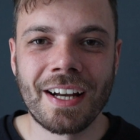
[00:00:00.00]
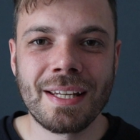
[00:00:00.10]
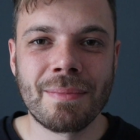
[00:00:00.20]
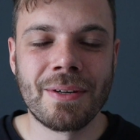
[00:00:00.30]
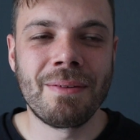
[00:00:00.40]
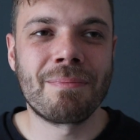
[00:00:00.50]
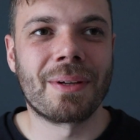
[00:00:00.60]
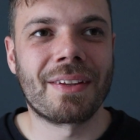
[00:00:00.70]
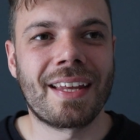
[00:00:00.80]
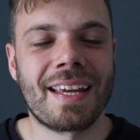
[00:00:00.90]
honeymoon,
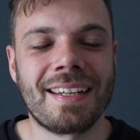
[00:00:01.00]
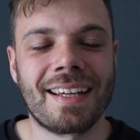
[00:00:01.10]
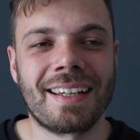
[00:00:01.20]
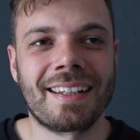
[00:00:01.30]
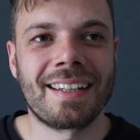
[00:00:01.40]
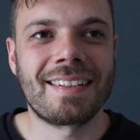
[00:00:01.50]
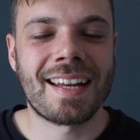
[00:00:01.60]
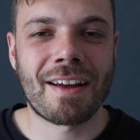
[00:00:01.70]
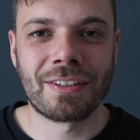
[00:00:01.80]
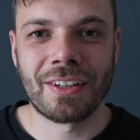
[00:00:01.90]
but they
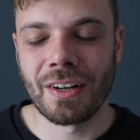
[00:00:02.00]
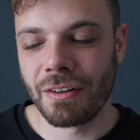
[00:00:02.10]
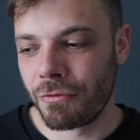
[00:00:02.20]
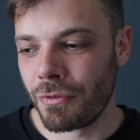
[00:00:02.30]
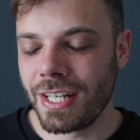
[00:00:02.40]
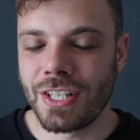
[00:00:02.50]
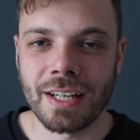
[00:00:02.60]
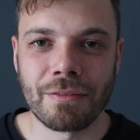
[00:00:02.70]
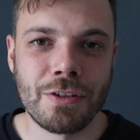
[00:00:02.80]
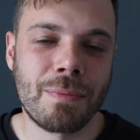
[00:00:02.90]
did have to kind of
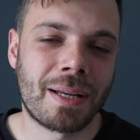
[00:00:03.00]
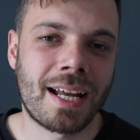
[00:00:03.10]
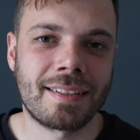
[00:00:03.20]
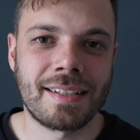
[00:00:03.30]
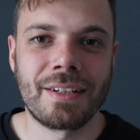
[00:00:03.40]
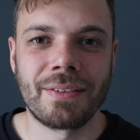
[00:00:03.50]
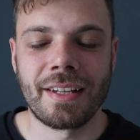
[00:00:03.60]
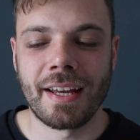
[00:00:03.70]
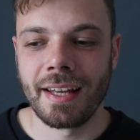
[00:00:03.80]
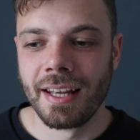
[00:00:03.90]
rejig a few plans here and
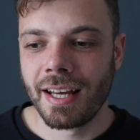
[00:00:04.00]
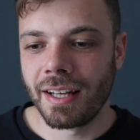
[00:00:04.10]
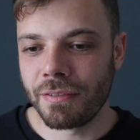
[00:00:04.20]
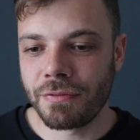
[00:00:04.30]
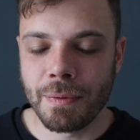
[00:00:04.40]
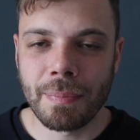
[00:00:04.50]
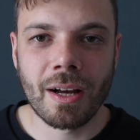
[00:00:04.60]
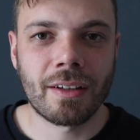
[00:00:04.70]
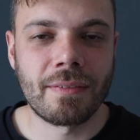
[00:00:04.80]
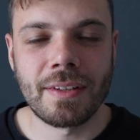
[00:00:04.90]
there, and a few
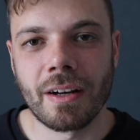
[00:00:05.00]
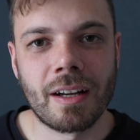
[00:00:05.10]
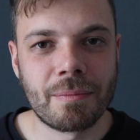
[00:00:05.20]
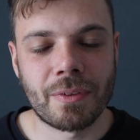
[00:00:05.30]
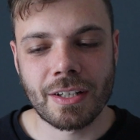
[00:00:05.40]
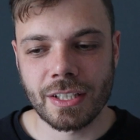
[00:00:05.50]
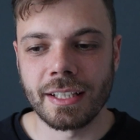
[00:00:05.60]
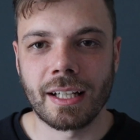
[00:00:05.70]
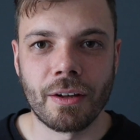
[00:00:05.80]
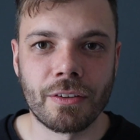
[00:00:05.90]
parts of the island were
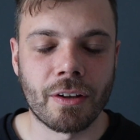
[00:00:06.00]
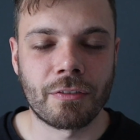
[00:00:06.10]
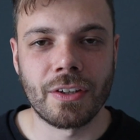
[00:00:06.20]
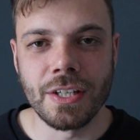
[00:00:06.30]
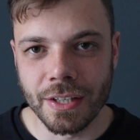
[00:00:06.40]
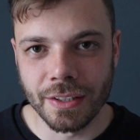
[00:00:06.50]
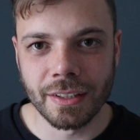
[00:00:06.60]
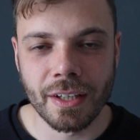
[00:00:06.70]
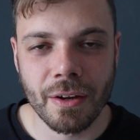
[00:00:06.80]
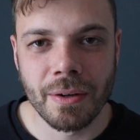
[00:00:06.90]
actually closed off, so you
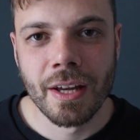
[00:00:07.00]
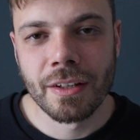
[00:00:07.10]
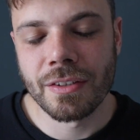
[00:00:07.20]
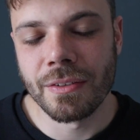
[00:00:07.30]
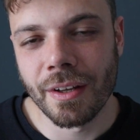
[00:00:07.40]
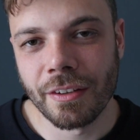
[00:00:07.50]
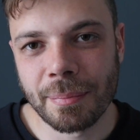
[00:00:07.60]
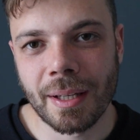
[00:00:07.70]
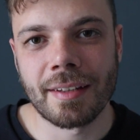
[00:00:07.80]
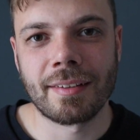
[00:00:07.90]
couldn't go to those
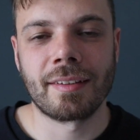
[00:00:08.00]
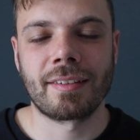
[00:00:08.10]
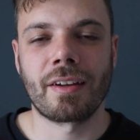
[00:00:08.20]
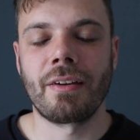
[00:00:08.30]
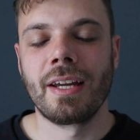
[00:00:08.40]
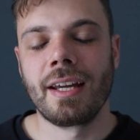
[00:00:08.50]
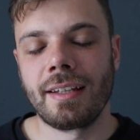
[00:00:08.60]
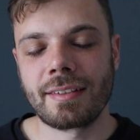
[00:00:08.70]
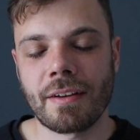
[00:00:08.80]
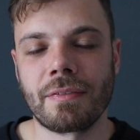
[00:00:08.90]
places. So
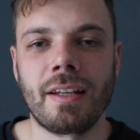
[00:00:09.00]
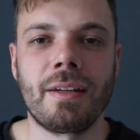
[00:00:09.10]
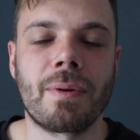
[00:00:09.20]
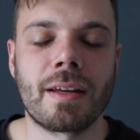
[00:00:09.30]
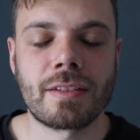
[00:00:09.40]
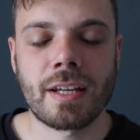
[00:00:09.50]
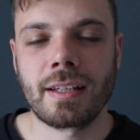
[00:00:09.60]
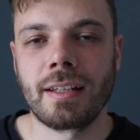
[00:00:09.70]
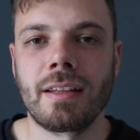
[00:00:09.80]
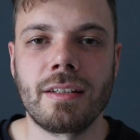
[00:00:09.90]
it's definitely worth
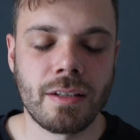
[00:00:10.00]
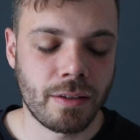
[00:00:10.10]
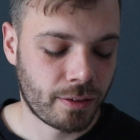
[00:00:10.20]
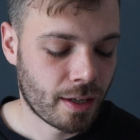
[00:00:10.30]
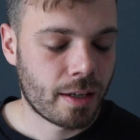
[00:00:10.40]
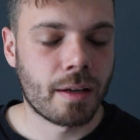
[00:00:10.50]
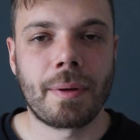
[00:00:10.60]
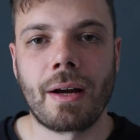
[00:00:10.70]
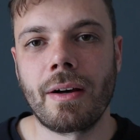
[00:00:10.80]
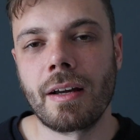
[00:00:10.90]
checking in the news
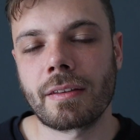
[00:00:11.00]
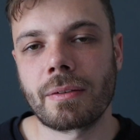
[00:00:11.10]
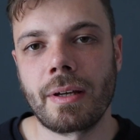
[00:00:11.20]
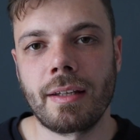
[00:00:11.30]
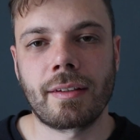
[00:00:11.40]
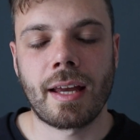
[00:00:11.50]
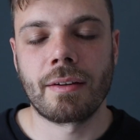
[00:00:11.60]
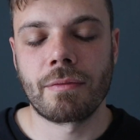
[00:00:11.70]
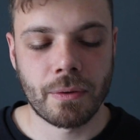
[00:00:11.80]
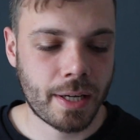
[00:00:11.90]
about earthquakes
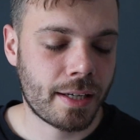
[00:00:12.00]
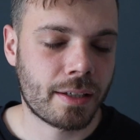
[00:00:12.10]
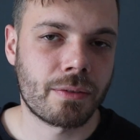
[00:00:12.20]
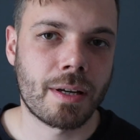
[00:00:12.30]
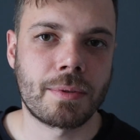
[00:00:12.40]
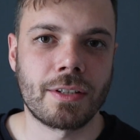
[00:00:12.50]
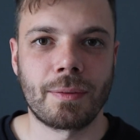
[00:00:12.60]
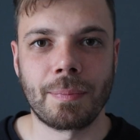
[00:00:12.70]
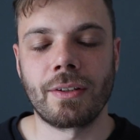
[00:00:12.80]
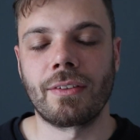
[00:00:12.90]
and volcanic
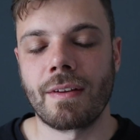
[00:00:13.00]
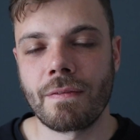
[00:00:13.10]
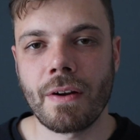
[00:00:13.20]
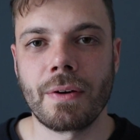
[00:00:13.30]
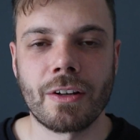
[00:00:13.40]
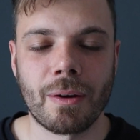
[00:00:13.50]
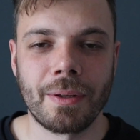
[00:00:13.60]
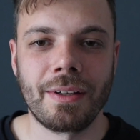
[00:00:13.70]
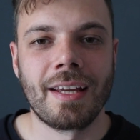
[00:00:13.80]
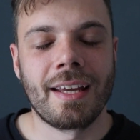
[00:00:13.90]
eruptions, because they're very
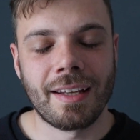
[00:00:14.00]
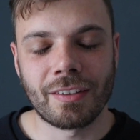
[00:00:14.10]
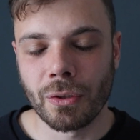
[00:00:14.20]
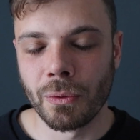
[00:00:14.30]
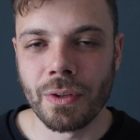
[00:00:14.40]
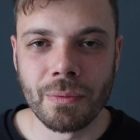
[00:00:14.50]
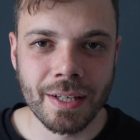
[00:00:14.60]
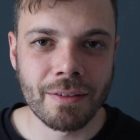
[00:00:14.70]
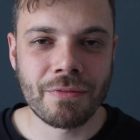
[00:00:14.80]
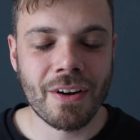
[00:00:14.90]
common. It's called the
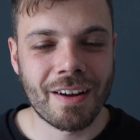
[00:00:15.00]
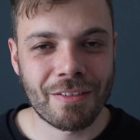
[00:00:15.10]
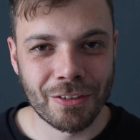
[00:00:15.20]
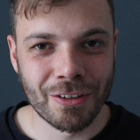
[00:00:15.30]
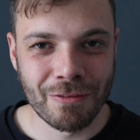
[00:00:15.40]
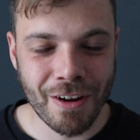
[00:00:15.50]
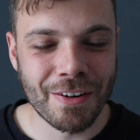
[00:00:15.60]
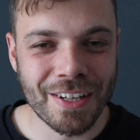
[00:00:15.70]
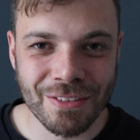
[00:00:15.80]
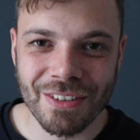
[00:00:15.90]
Ring of Fire for a
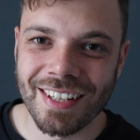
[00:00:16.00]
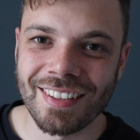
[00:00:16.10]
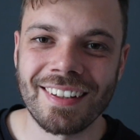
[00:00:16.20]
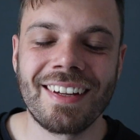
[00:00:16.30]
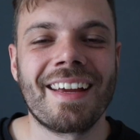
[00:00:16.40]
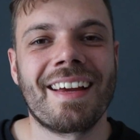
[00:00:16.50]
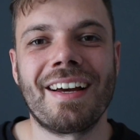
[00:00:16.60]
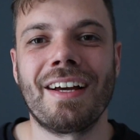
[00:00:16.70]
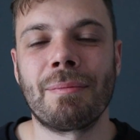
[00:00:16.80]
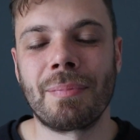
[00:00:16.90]
very good reason,
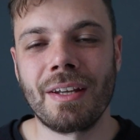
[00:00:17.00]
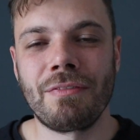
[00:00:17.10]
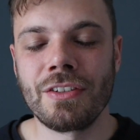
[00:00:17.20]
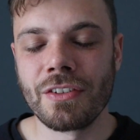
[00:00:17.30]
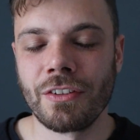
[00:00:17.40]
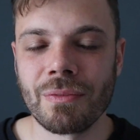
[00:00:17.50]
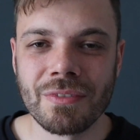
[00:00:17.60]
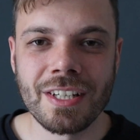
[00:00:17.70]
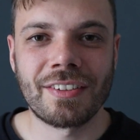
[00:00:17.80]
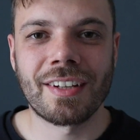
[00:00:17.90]
but if you do some
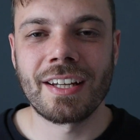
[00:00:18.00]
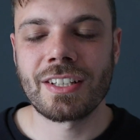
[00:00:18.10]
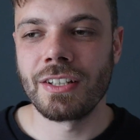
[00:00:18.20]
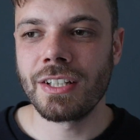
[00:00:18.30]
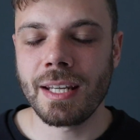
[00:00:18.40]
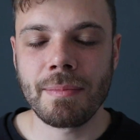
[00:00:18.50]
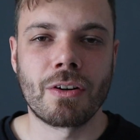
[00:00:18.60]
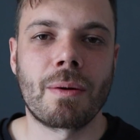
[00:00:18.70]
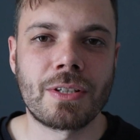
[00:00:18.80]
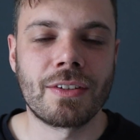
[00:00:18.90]
research and you keep
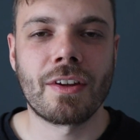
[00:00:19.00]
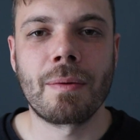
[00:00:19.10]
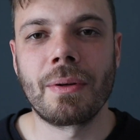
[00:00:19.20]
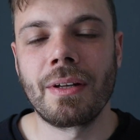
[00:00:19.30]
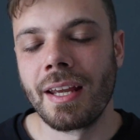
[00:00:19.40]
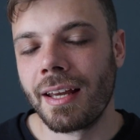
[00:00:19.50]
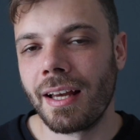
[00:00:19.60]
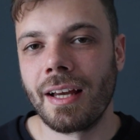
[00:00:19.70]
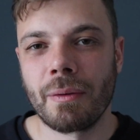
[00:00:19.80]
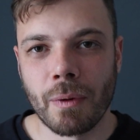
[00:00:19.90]
your options open,
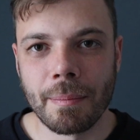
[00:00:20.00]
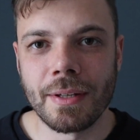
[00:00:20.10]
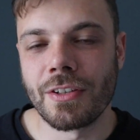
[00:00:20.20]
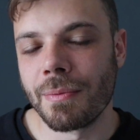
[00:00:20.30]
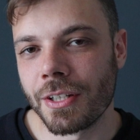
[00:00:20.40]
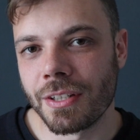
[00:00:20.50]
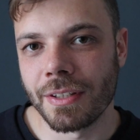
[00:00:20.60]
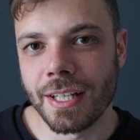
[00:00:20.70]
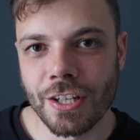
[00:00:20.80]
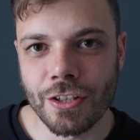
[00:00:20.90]
it won't be too much of
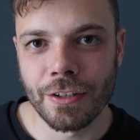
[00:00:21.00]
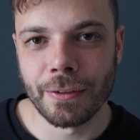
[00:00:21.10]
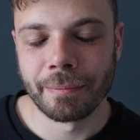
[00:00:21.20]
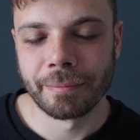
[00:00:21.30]
an issue.